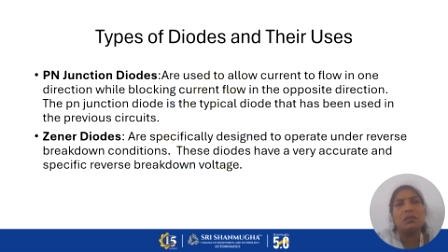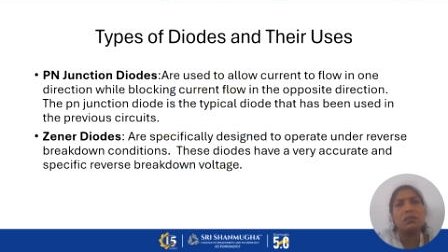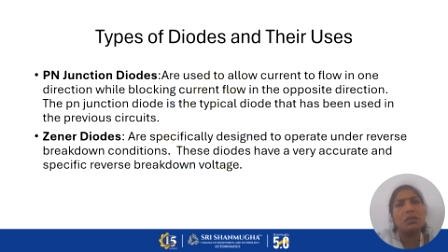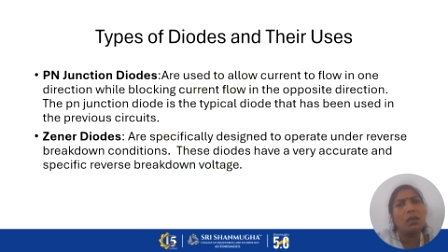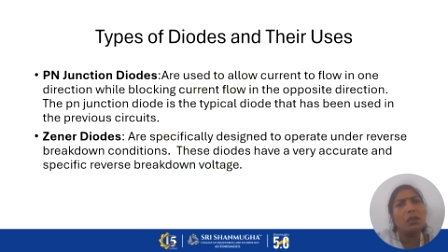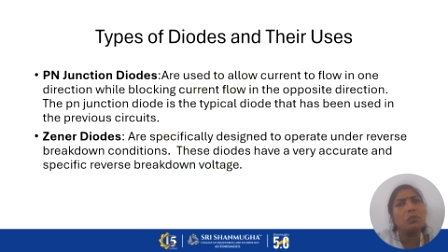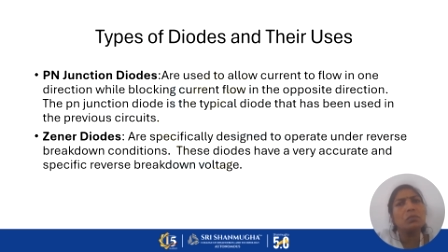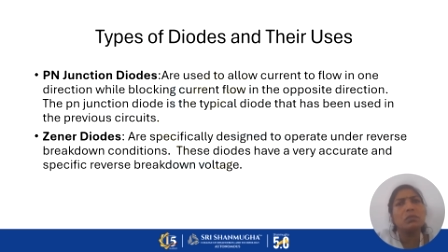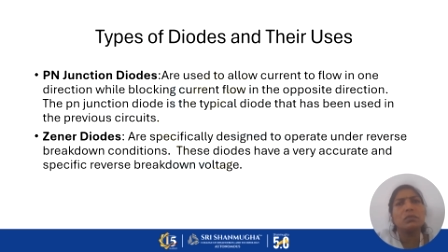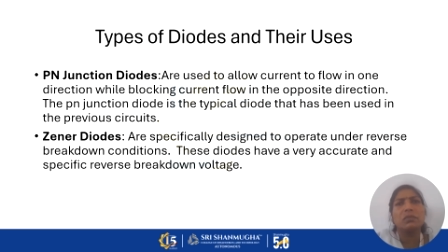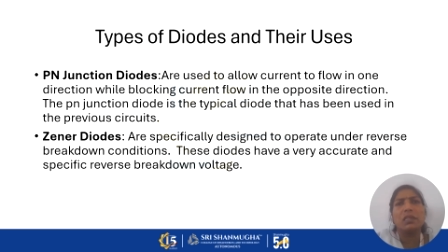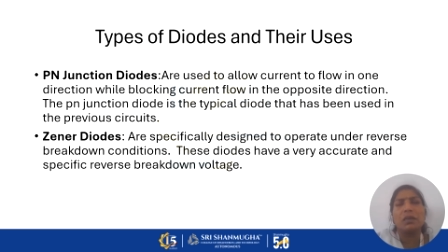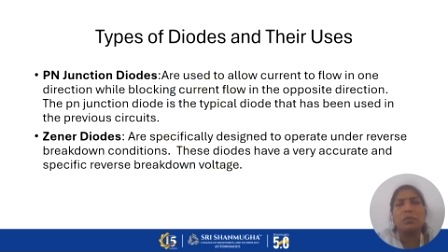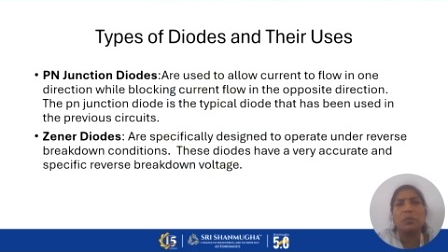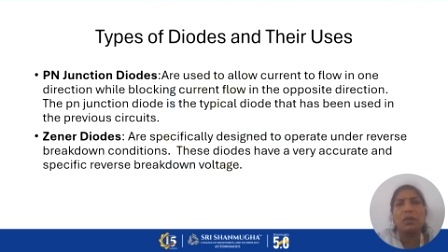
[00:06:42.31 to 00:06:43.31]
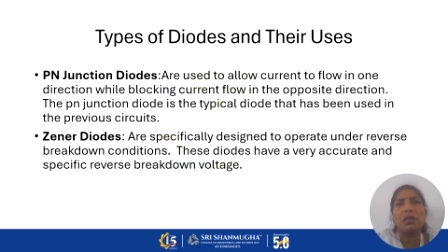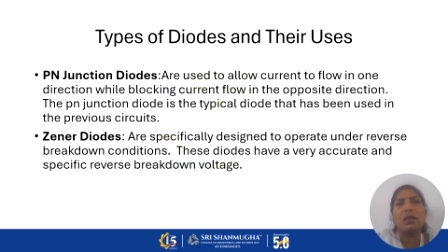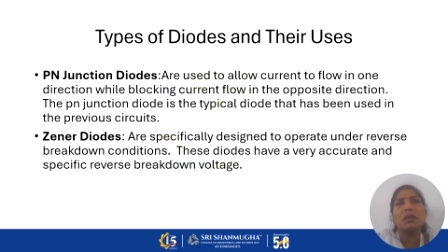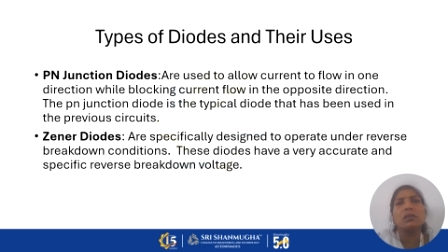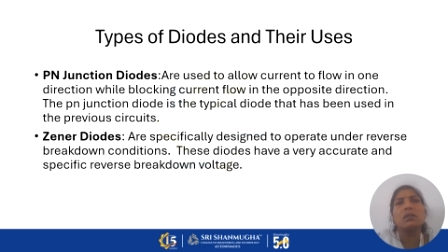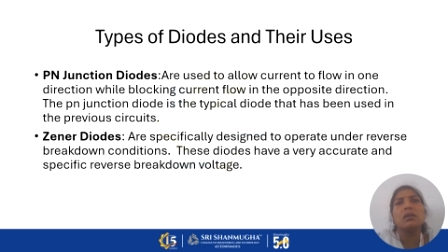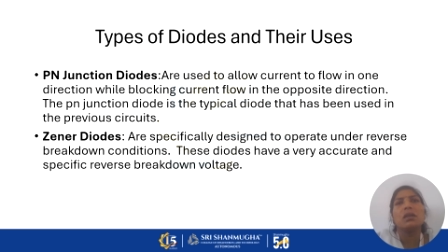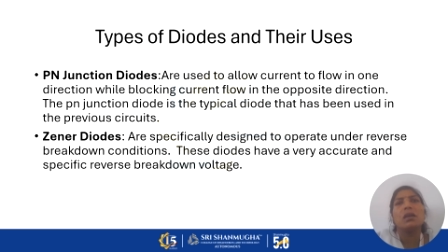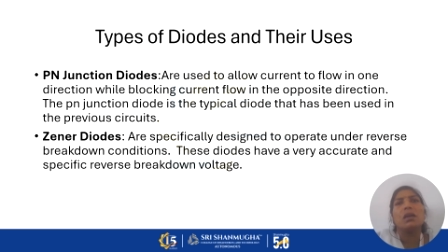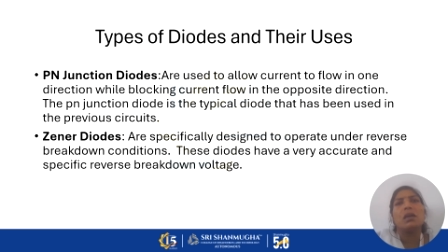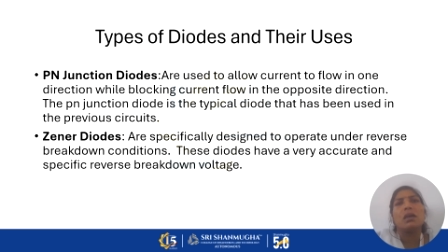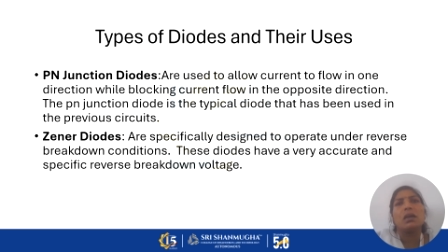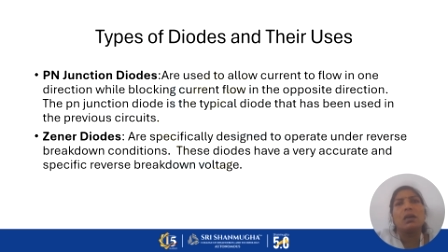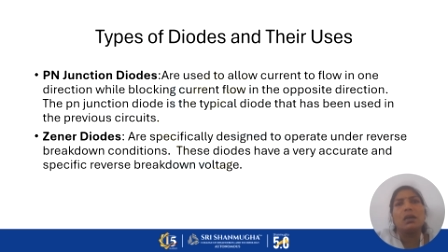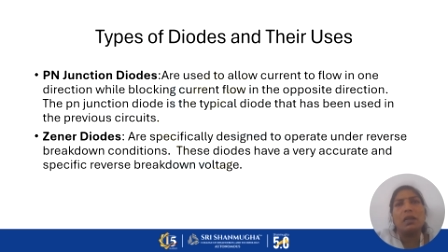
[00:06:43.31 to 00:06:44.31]
Same the PN
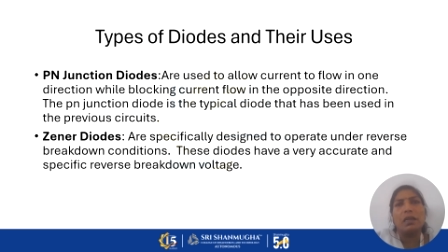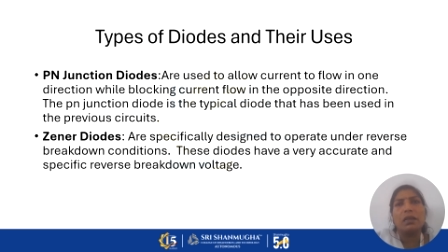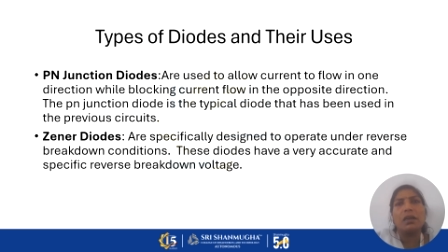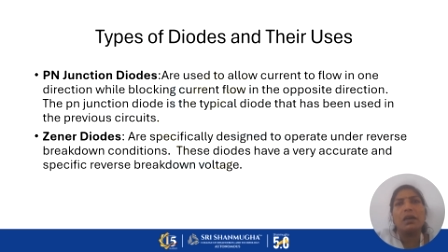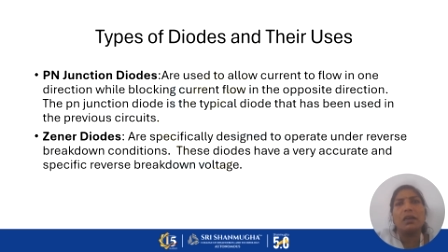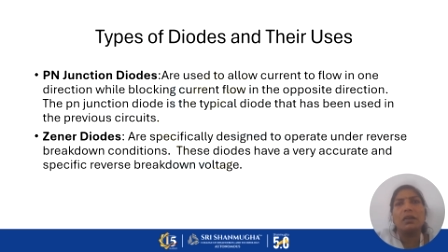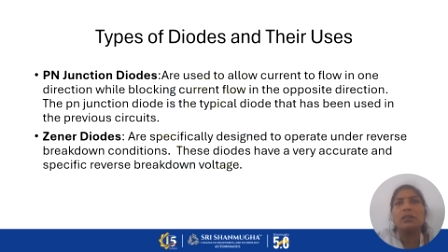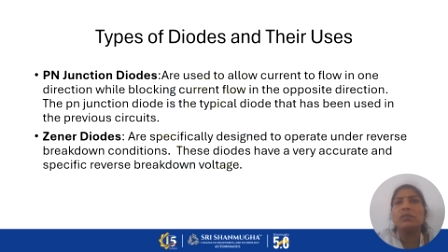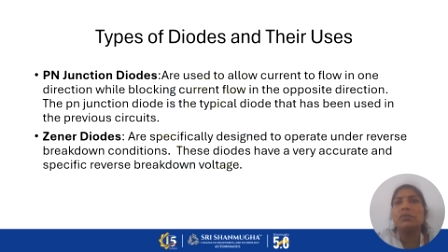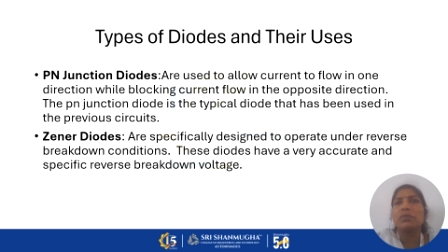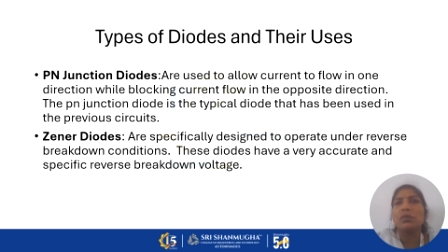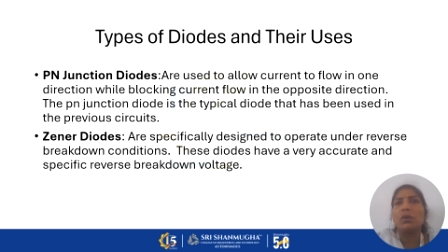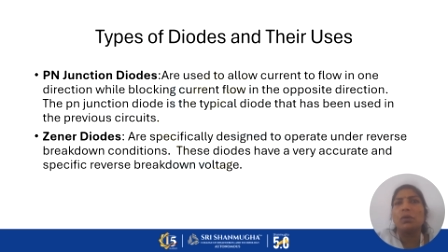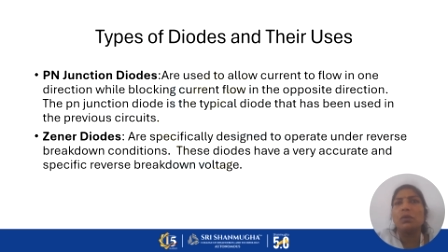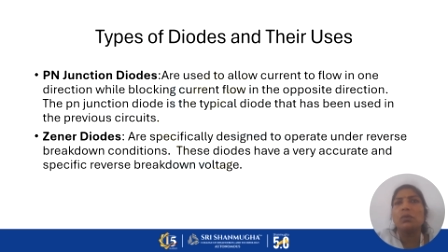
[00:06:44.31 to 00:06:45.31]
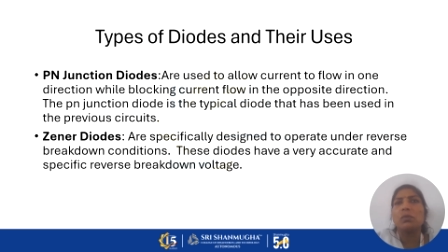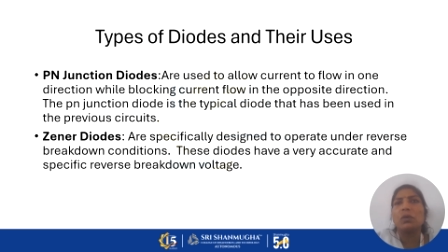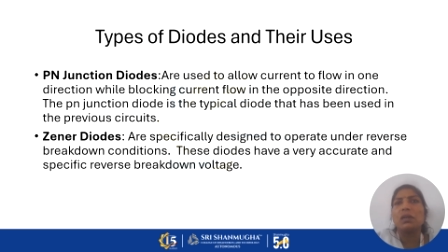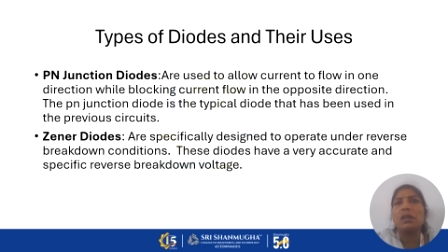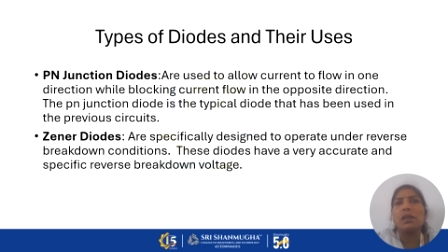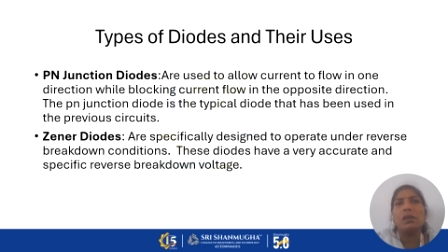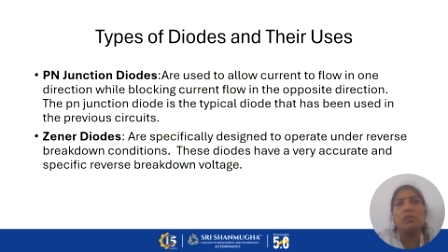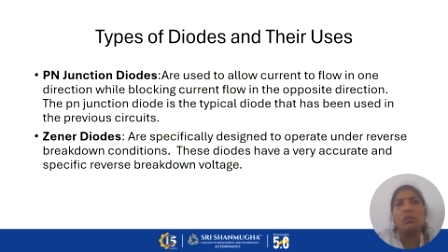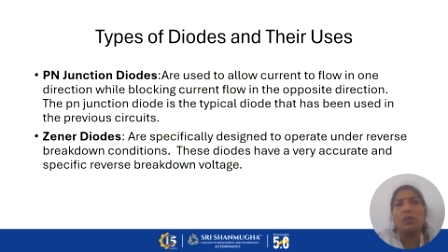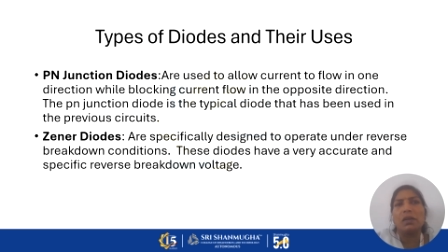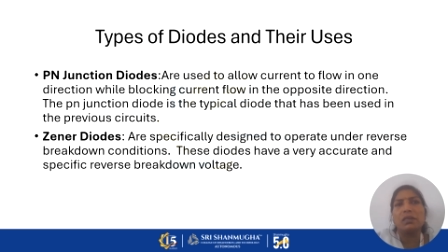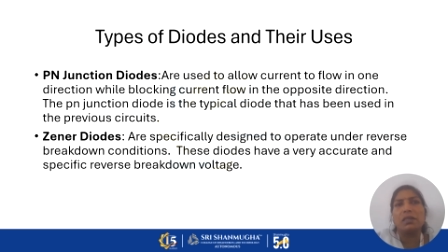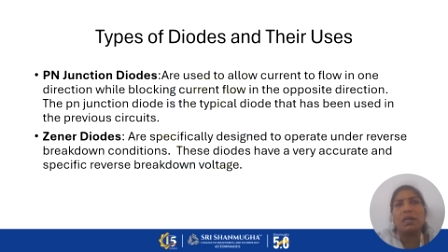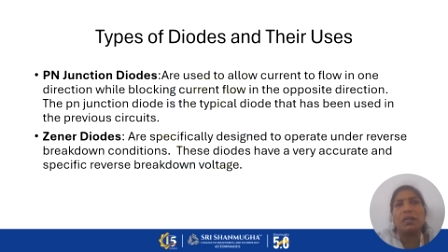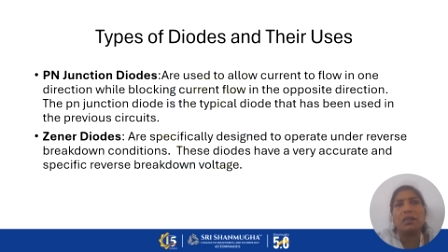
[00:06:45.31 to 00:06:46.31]
like current flow only
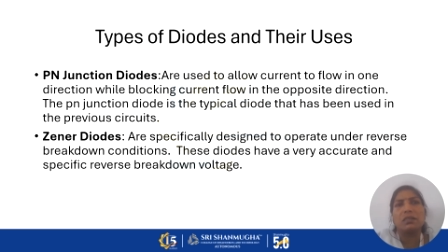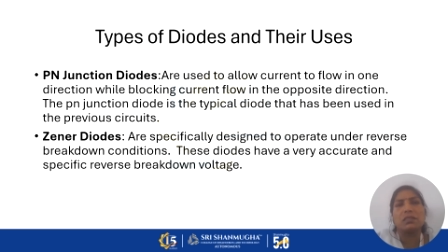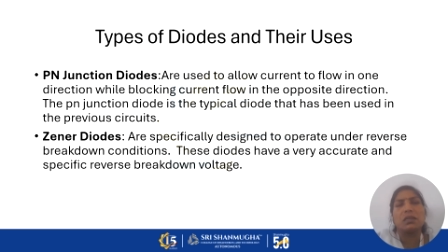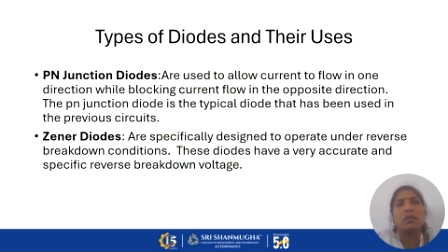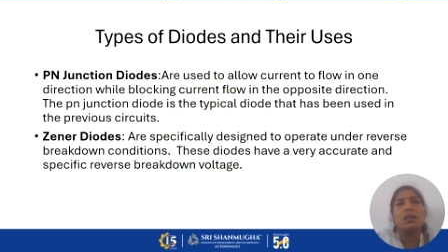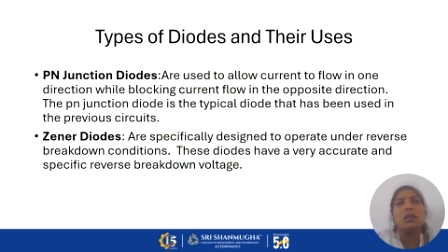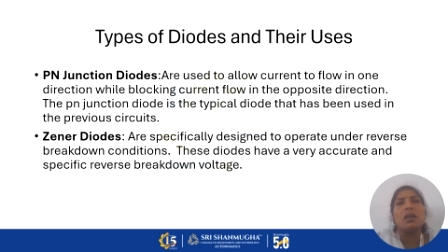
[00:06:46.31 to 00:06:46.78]
one direction.